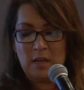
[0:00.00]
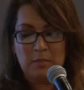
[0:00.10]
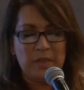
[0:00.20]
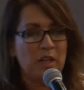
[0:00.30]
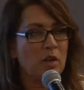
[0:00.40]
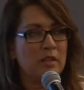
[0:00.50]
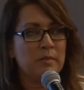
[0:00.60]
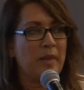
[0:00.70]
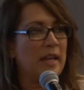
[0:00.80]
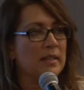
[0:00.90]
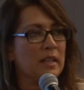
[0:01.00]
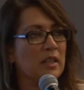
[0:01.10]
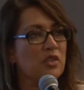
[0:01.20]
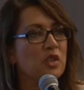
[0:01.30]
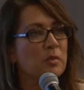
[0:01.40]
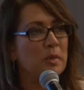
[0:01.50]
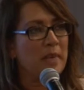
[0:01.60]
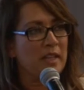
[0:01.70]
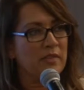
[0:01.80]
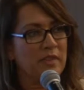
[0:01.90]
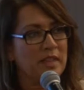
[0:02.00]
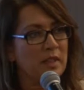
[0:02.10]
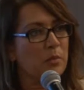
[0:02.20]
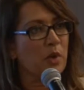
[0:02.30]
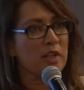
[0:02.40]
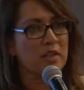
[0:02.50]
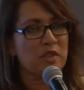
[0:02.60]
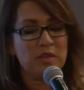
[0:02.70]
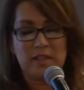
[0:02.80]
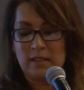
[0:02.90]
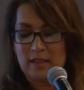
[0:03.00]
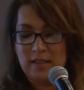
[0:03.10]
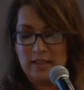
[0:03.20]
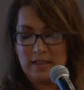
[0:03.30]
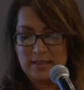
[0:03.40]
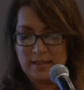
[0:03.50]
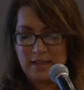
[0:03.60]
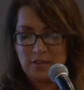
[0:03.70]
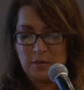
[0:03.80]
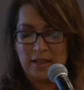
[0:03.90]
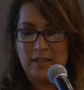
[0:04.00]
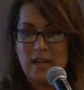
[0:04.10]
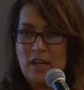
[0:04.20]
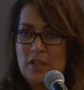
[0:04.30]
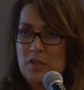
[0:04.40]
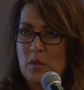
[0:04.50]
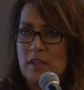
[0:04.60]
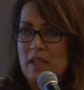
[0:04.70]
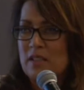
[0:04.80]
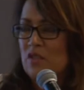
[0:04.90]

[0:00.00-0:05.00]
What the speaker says: beyond basic consumer benefits and product utility these days, right? So these are